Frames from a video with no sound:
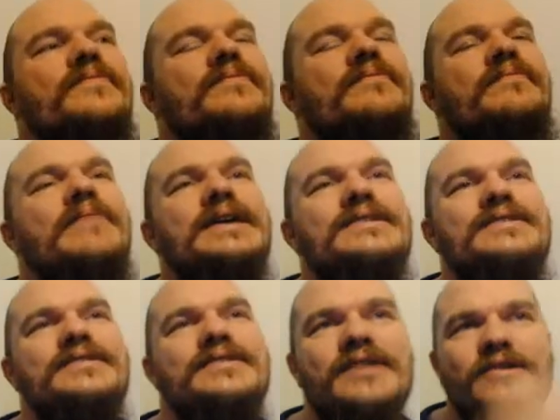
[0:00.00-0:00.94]

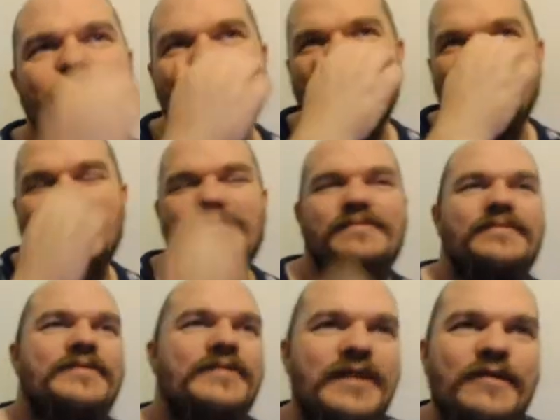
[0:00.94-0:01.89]
base those that
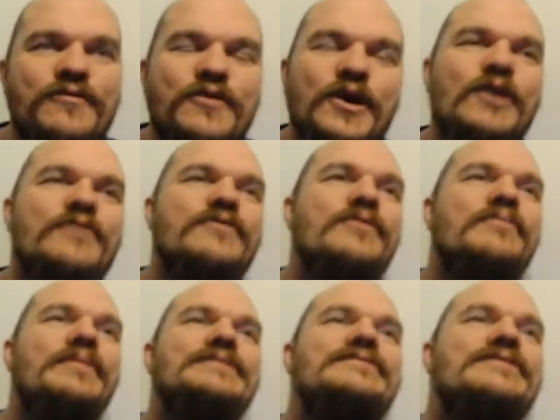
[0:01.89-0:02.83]
stuff we got from
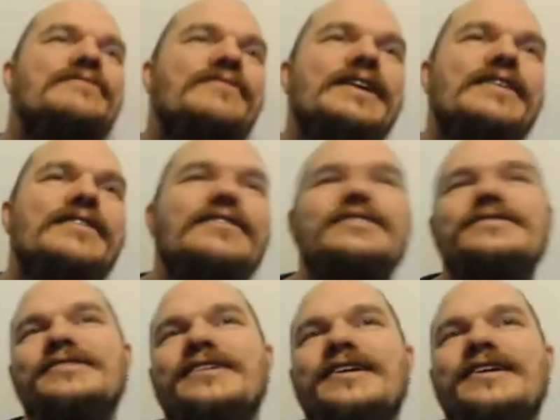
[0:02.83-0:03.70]
basic vehicles